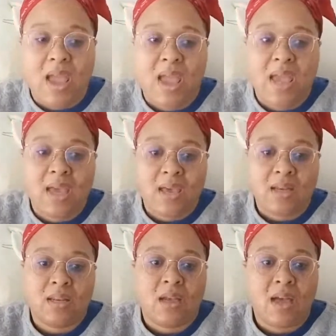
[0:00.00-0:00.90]

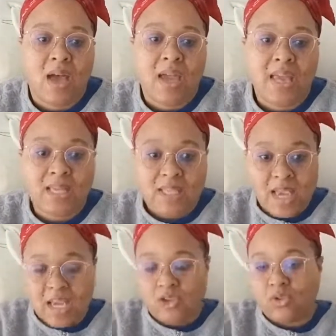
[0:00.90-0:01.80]
And I guess
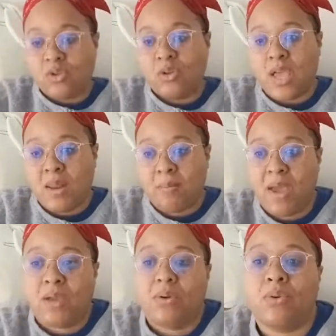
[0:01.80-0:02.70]
Angel and
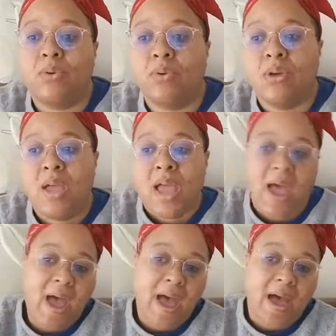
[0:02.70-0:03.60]
Michael
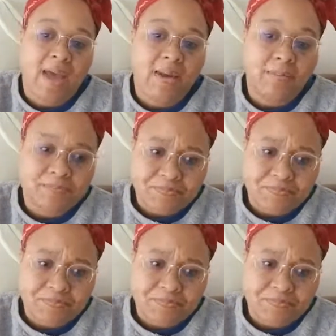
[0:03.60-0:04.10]
had